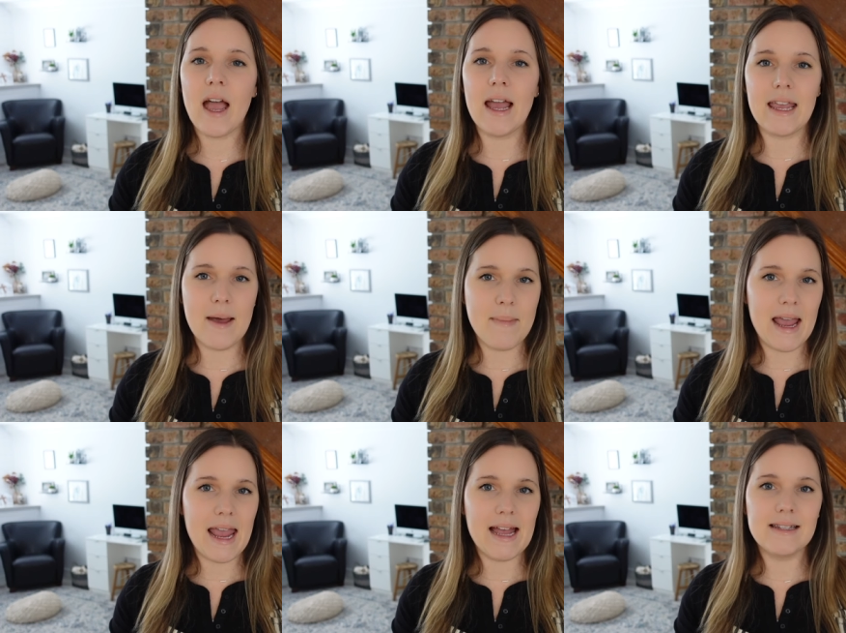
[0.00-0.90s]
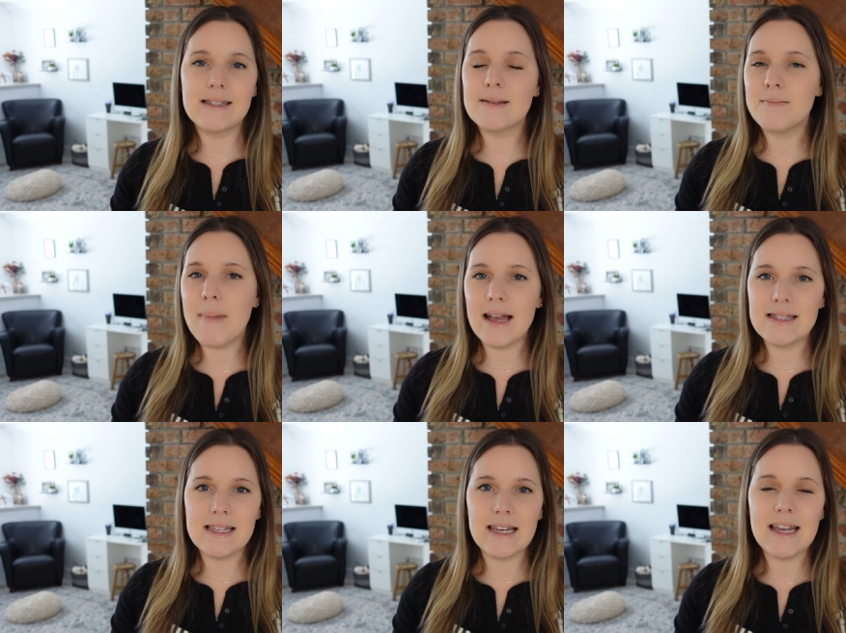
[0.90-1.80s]
I get my hands
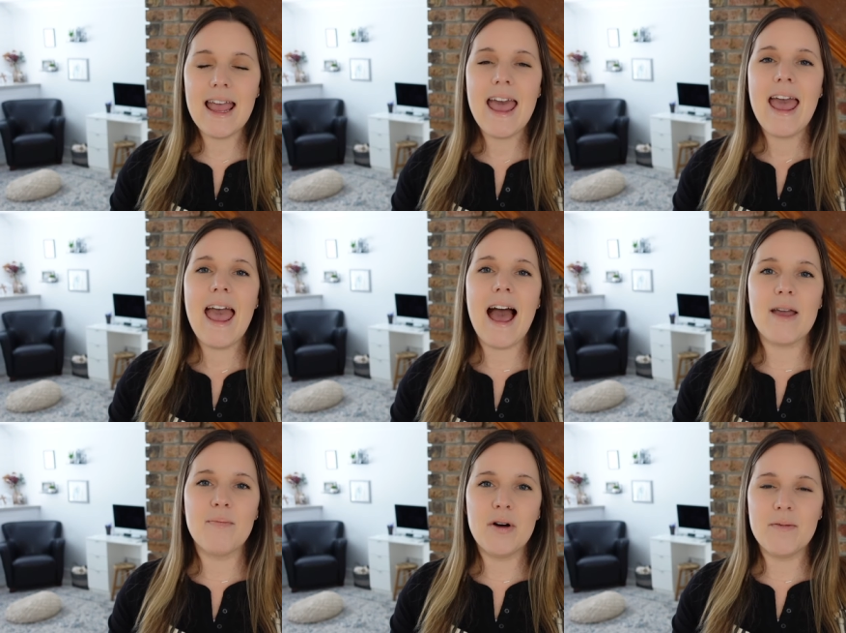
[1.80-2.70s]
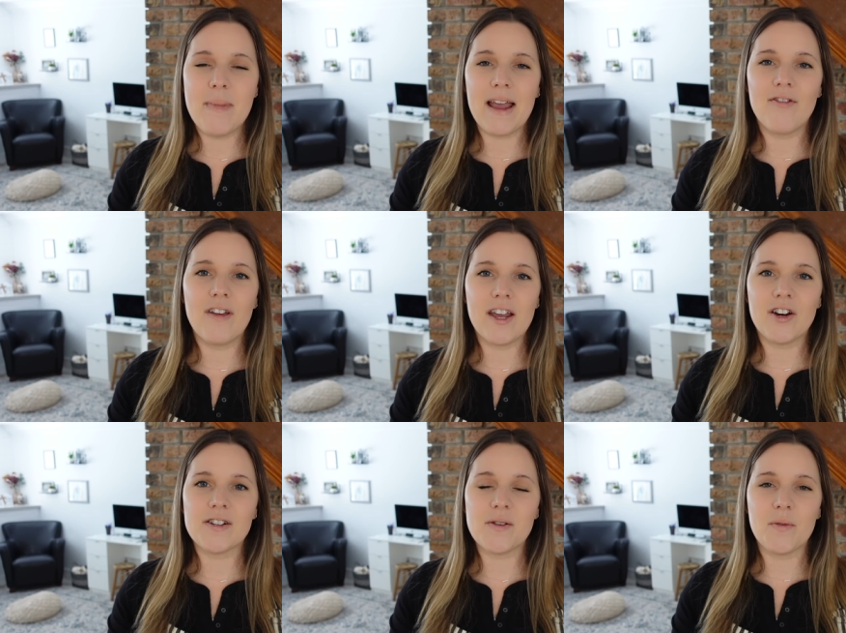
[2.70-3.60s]
messy, I put my
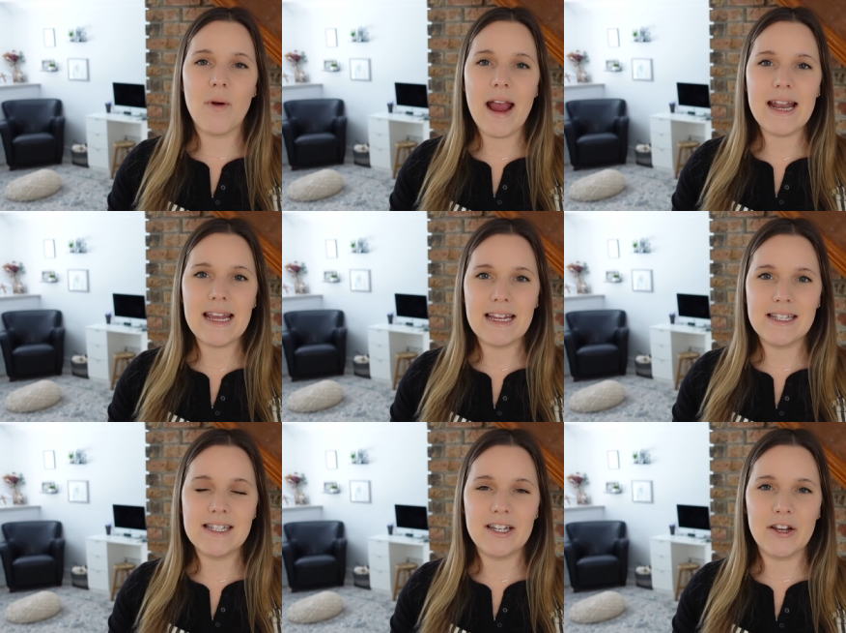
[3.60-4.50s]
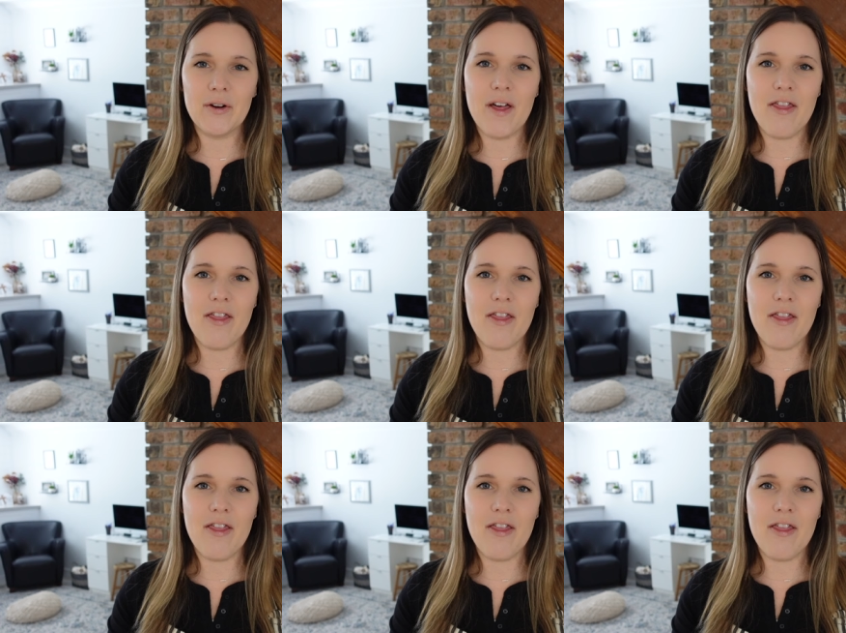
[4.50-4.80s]
fingers right into